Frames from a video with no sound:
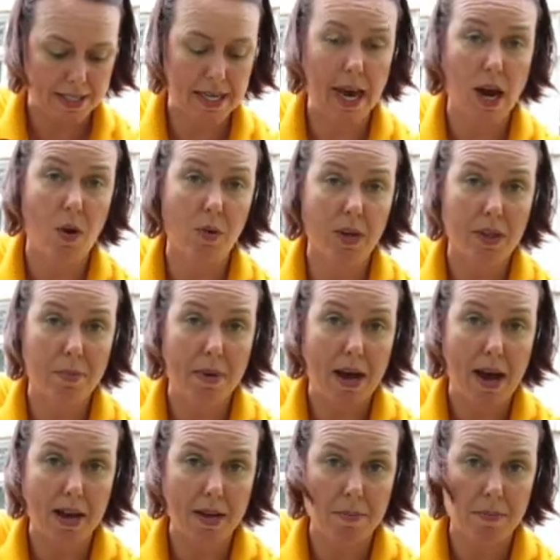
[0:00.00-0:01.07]
down in the
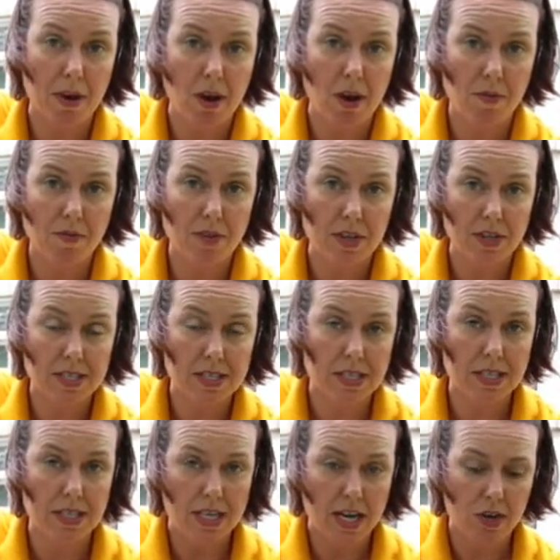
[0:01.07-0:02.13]
bottom of this
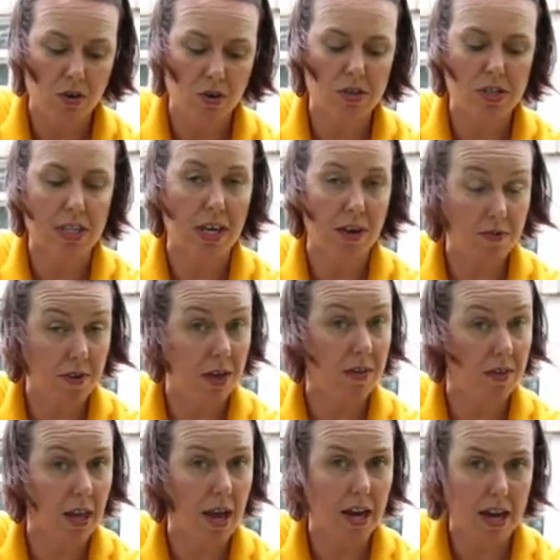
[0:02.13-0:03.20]
container to give it
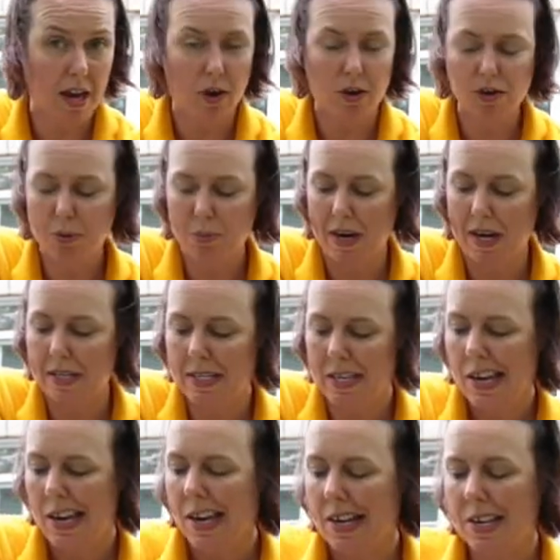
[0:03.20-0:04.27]
that air space.
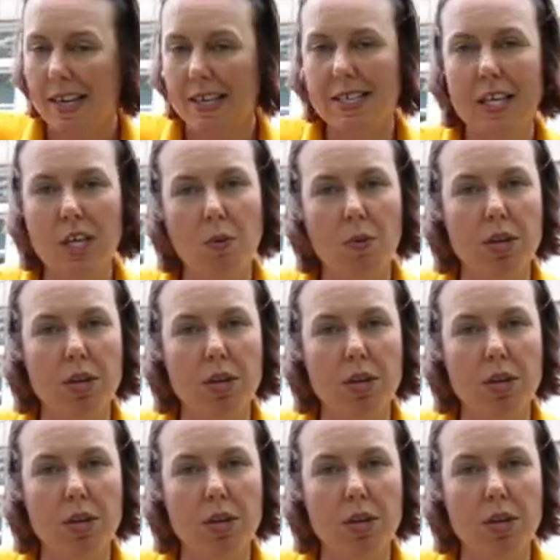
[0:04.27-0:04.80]
Next thing you